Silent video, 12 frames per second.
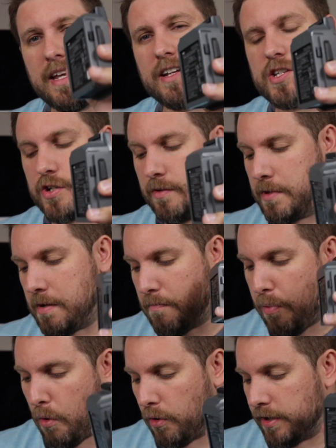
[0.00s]
extremely
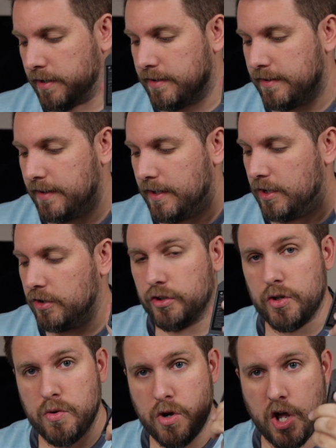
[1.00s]
important
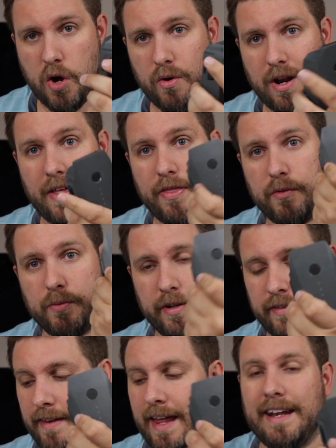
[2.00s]
to note. The
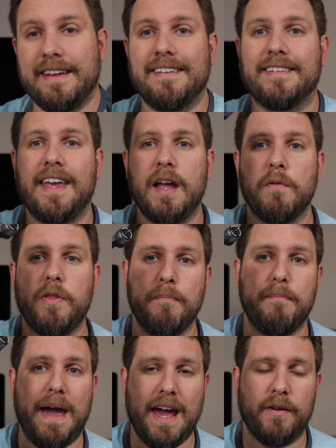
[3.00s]
reason that this came with a
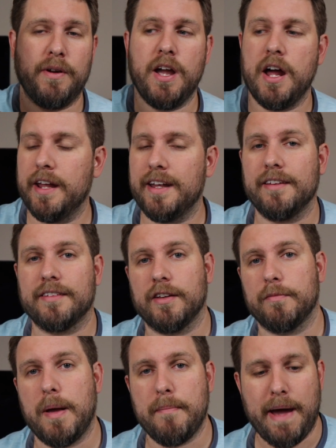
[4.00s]
battery on it is
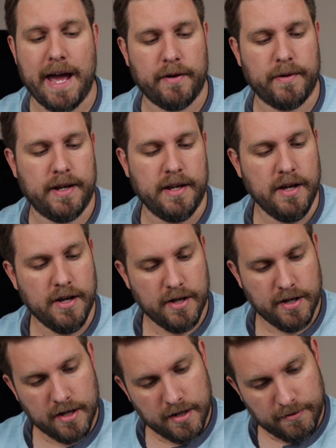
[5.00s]
because my battery
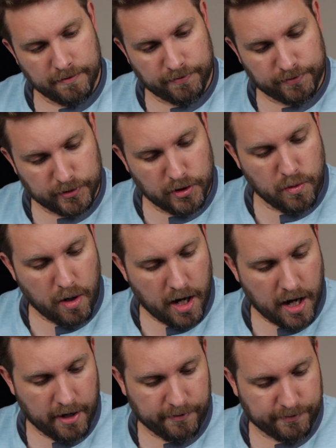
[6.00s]
flew
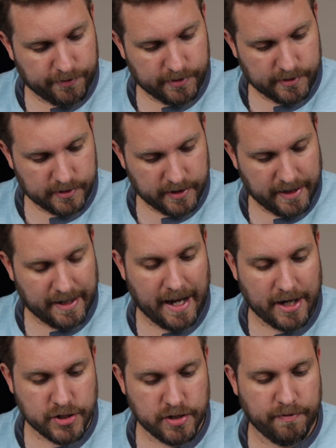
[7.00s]
off. It
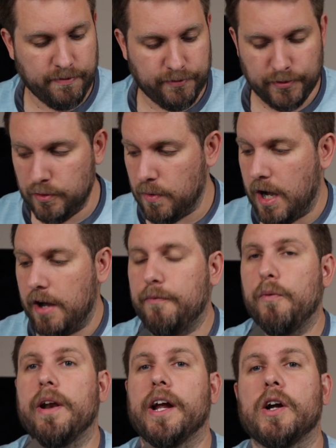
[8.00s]
actually flew off
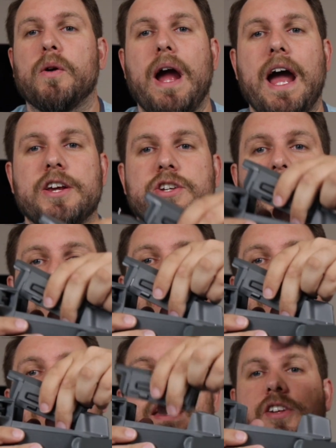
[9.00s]
when it crashed.
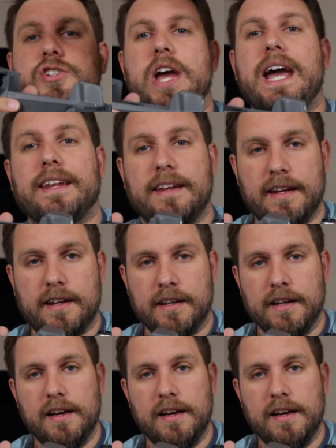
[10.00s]
It ejected